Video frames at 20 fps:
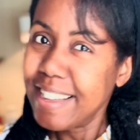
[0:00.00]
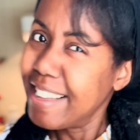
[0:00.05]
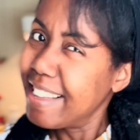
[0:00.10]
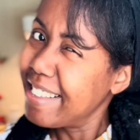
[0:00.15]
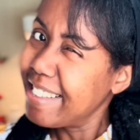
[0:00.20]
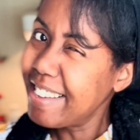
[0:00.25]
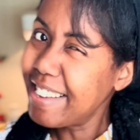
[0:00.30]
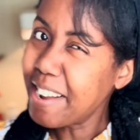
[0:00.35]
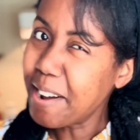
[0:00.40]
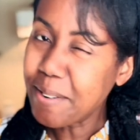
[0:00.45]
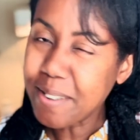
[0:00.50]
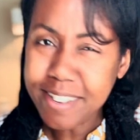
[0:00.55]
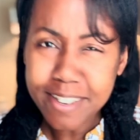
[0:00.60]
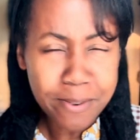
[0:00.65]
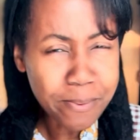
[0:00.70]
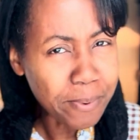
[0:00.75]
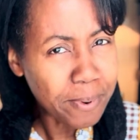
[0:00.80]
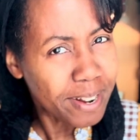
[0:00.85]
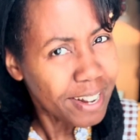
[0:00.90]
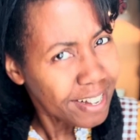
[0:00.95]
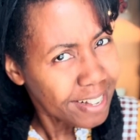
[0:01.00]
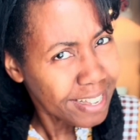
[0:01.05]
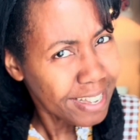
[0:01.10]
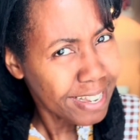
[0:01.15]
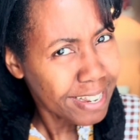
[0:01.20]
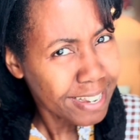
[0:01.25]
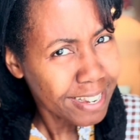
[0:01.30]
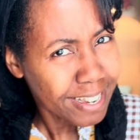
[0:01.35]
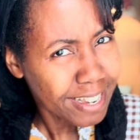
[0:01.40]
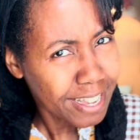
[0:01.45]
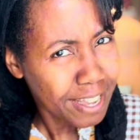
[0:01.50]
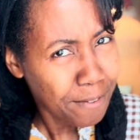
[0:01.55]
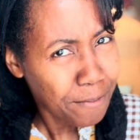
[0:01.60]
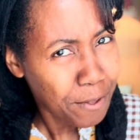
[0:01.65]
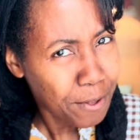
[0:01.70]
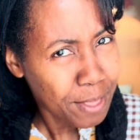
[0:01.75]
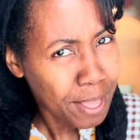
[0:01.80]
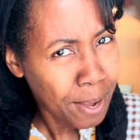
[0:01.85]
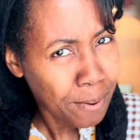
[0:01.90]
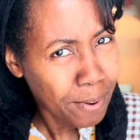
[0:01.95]
you know, did a real Indian give
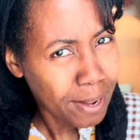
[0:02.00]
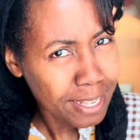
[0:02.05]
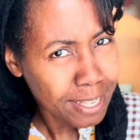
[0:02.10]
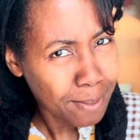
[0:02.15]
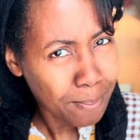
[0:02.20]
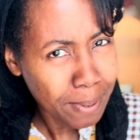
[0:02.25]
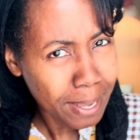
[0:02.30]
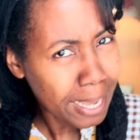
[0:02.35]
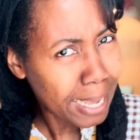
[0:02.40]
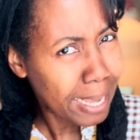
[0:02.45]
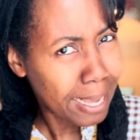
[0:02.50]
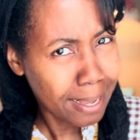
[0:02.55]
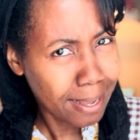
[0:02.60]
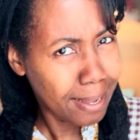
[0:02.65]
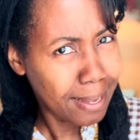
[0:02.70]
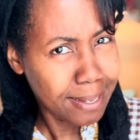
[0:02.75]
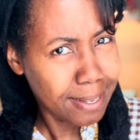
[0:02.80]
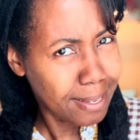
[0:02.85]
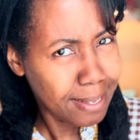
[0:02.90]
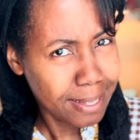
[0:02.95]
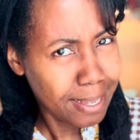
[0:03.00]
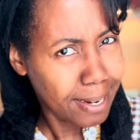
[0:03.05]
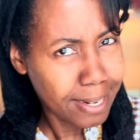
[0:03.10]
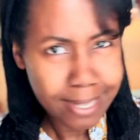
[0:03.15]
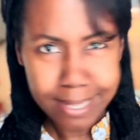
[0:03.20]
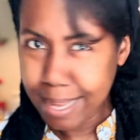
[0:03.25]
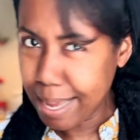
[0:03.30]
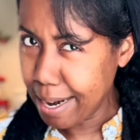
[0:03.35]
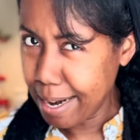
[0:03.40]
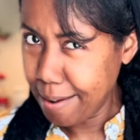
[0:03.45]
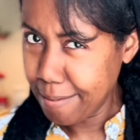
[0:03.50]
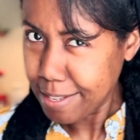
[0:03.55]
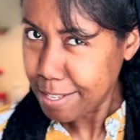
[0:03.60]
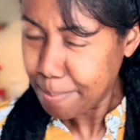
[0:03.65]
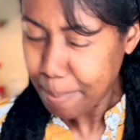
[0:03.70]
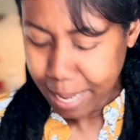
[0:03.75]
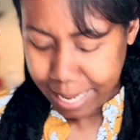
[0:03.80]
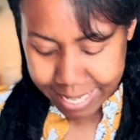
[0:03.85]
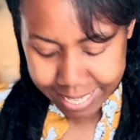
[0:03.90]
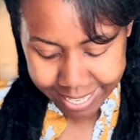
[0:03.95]
you that recipe? There's not enough
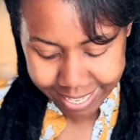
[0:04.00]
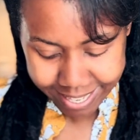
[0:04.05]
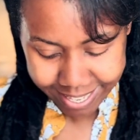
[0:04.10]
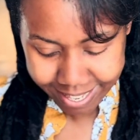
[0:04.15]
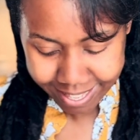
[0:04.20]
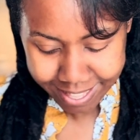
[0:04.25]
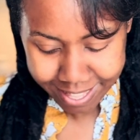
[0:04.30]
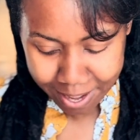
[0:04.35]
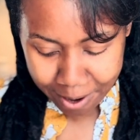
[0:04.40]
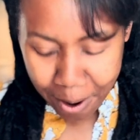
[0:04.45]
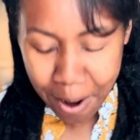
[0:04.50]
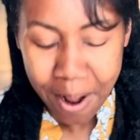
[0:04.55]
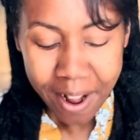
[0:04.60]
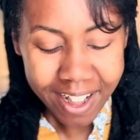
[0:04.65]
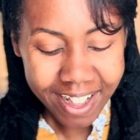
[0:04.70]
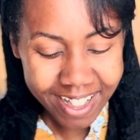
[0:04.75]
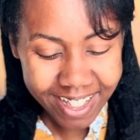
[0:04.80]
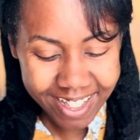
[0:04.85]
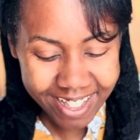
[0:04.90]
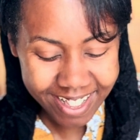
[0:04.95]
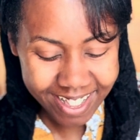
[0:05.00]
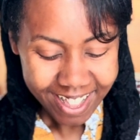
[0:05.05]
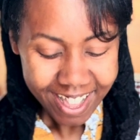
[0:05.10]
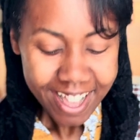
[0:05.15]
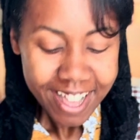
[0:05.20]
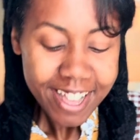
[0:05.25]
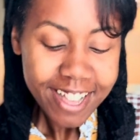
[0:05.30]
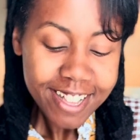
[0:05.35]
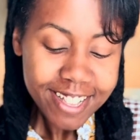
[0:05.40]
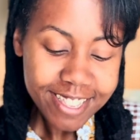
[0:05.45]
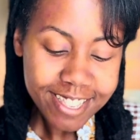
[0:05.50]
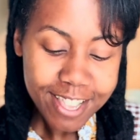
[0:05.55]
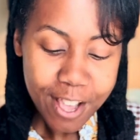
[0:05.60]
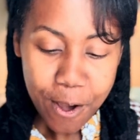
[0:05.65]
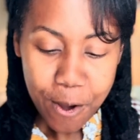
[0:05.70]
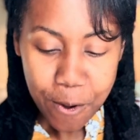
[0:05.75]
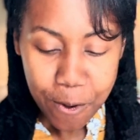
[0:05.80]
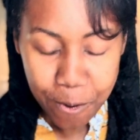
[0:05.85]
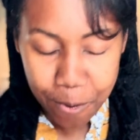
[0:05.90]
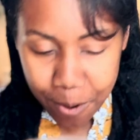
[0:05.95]
spices in there.
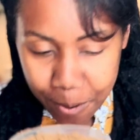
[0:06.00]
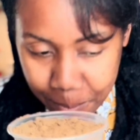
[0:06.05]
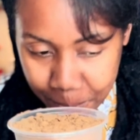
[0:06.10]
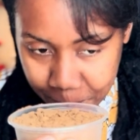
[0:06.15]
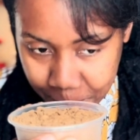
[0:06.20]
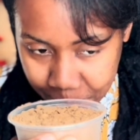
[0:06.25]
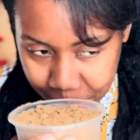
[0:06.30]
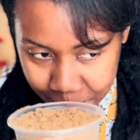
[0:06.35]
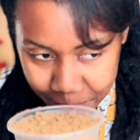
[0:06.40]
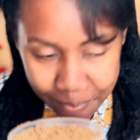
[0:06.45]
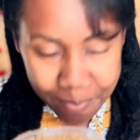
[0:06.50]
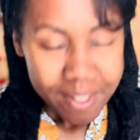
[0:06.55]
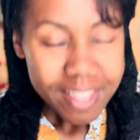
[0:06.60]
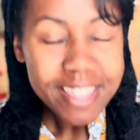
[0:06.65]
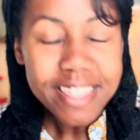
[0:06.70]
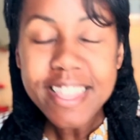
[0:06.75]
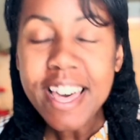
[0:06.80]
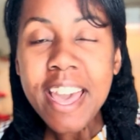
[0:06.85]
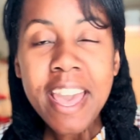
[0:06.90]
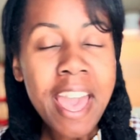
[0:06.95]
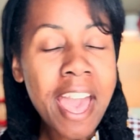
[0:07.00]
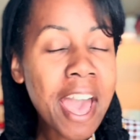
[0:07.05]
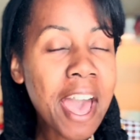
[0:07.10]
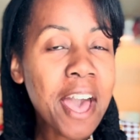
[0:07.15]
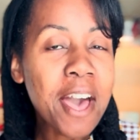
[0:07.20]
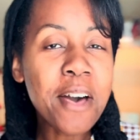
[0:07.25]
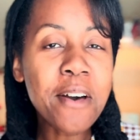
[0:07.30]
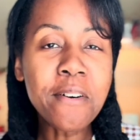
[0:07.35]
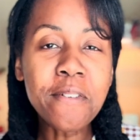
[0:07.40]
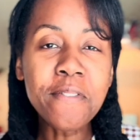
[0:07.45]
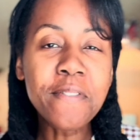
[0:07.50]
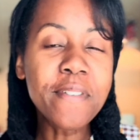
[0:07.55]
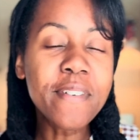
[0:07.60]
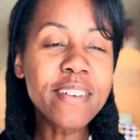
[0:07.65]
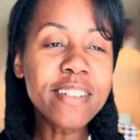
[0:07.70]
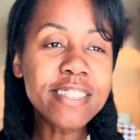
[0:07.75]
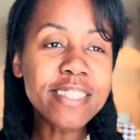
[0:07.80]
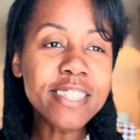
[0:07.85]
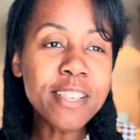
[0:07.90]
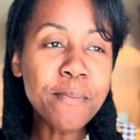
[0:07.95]
So they have
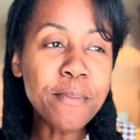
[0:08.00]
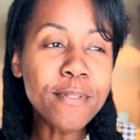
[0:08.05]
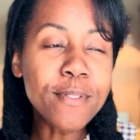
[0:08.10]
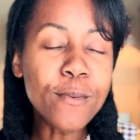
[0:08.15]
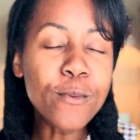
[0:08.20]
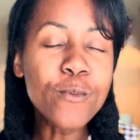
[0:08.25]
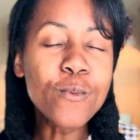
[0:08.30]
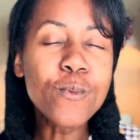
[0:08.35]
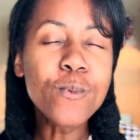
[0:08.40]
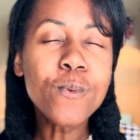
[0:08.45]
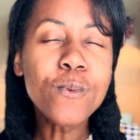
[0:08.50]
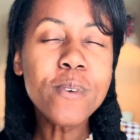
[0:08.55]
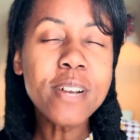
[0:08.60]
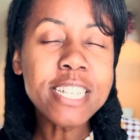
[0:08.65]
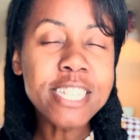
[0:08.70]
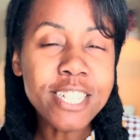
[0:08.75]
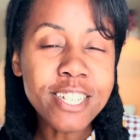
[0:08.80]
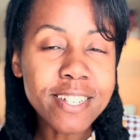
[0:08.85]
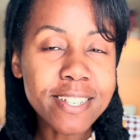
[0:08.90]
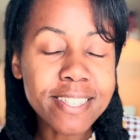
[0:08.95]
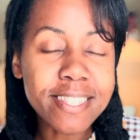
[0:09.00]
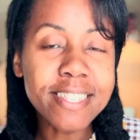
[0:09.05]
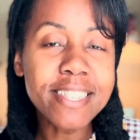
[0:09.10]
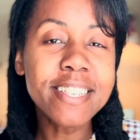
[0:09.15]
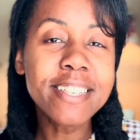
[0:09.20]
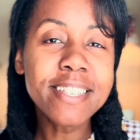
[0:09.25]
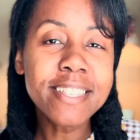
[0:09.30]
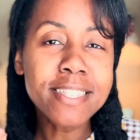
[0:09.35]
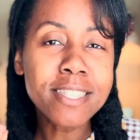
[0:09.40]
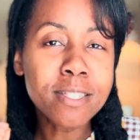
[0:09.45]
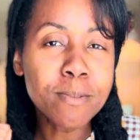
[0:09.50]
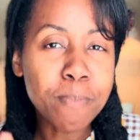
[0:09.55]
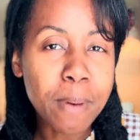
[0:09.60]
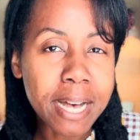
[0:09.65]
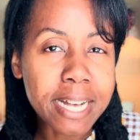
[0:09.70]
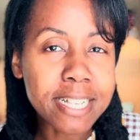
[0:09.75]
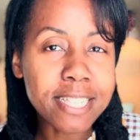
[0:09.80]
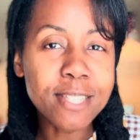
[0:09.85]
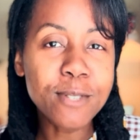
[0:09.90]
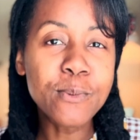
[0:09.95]
some of the richest
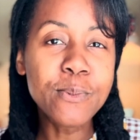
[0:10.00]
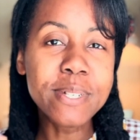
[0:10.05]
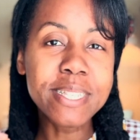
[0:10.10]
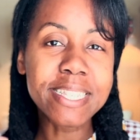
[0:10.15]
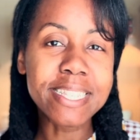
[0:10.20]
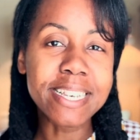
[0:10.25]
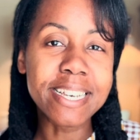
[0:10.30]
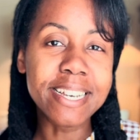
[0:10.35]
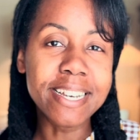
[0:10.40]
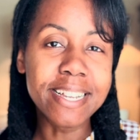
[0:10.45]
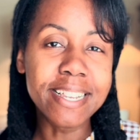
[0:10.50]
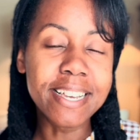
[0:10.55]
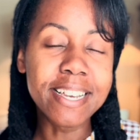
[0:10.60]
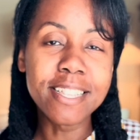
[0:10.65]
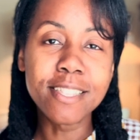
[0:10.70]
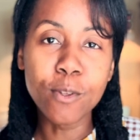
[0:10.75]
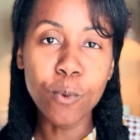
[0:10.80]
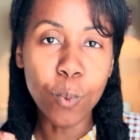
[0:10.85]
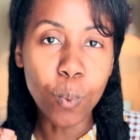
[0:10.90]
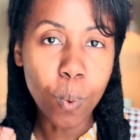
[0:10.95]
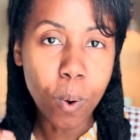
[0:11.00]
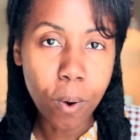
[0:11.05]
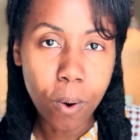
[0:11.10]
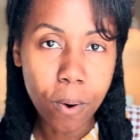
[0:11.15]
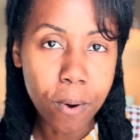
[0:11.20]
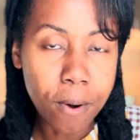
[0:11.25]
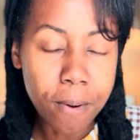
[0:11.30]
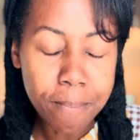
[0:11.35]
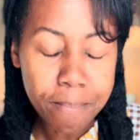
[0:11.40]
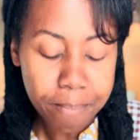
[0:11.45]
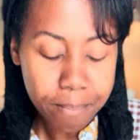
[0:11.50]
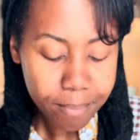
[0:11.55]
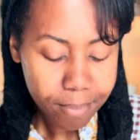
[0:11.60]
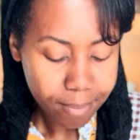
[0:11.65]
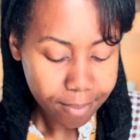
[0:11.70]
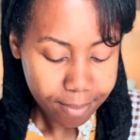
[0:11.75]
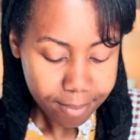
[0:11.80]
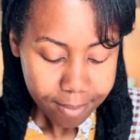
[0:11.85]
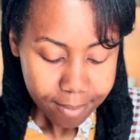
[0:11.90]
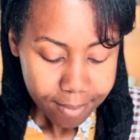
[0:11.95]
spice cuisine in the world.
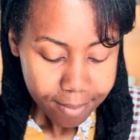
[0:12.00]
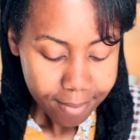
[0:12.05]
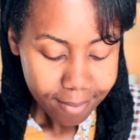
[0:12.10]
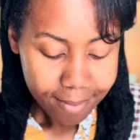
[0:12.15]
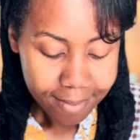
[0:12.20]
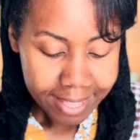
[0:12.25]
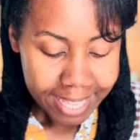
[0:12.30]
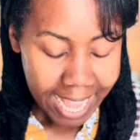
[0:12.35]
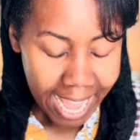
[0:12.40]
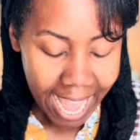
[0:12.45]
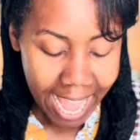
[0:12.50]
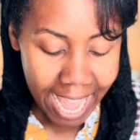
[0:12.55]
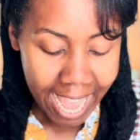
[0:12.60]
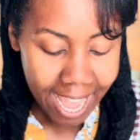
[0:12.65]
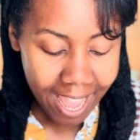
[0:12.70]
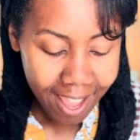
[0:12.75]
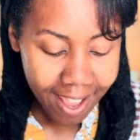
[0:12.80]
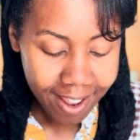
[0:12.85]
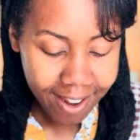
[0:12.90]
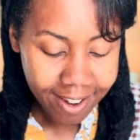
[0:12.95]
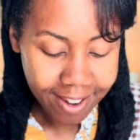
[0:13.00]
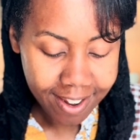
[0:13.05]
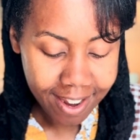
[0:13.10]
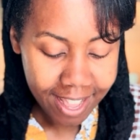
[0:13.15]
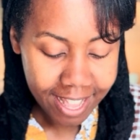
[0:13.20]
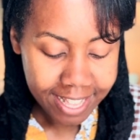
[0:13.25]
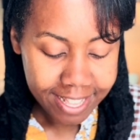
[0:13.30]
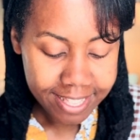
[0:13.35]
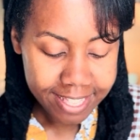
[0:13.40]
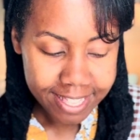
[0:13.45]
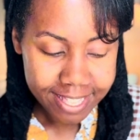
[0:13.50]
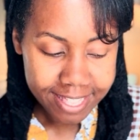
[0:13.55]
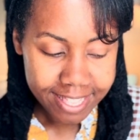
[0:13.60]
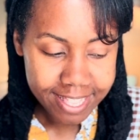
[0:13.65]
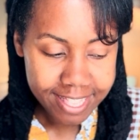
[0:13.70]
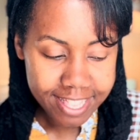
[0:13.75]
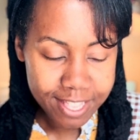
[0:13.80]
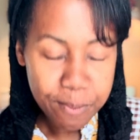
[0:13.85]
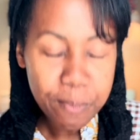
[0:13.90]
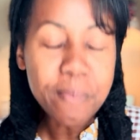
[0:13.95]
And
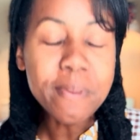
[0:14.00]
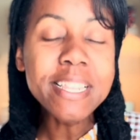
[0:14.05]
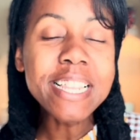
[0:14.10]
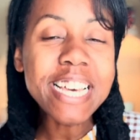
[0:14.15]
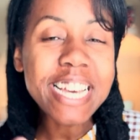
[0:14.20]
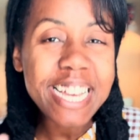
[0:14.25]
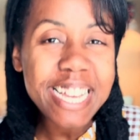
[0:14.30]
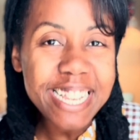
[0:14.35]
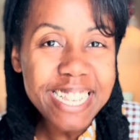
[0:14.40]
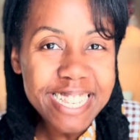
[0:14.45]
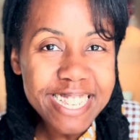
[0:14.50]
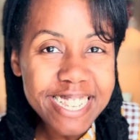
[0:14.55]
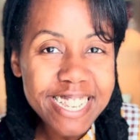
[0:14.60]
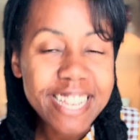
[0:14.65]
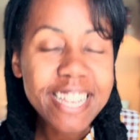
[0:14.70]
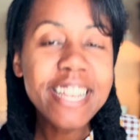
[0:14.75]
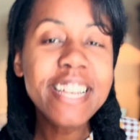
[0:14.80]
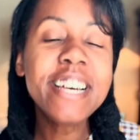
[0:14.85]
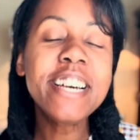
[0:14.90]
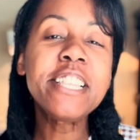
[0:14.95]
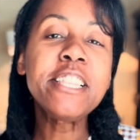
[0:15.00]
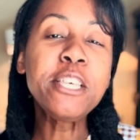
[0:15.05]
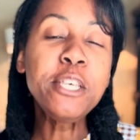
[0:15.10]
the blend, the